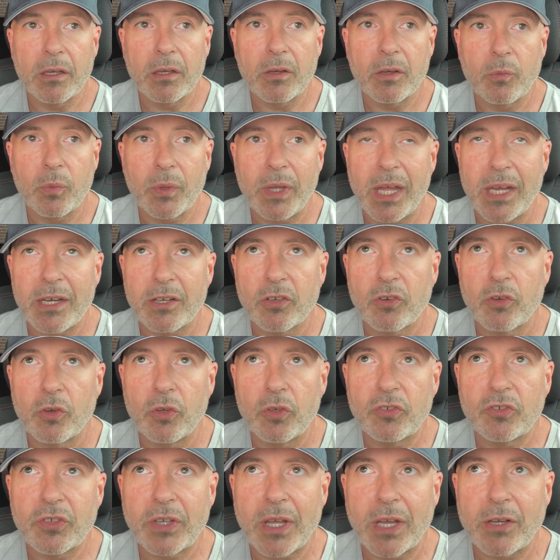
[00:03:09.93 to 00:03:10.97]
We had a
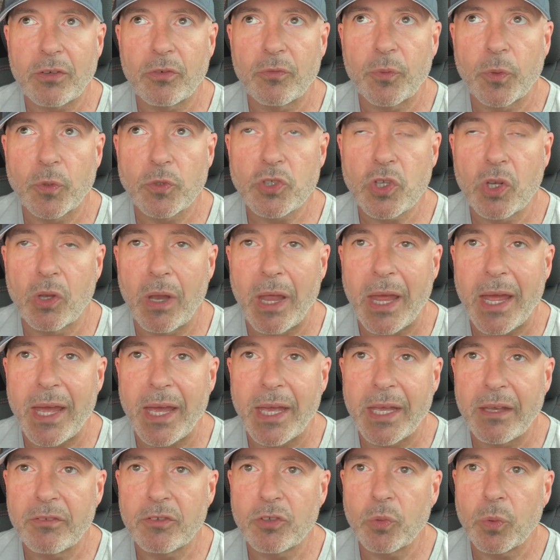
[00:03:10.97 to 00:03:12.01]
cruise scheduled for July
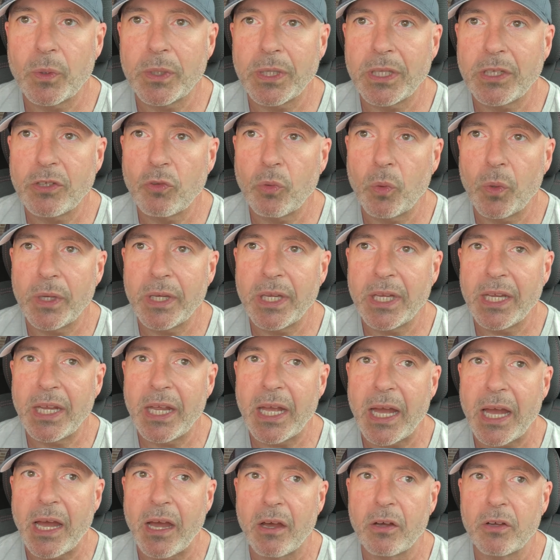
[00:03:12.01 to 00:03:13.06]
of 2020
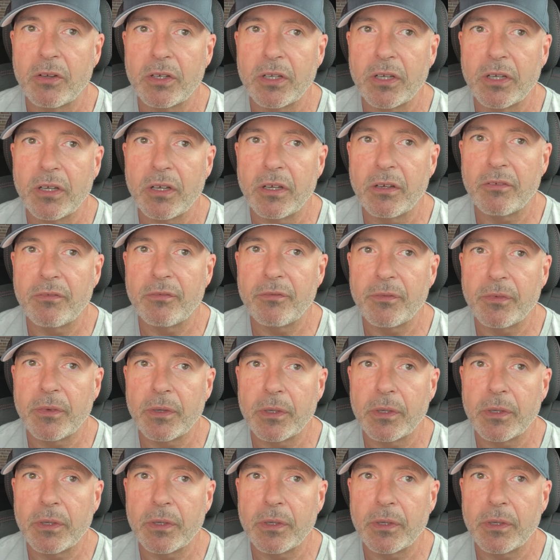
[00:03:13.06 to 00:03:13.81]
out of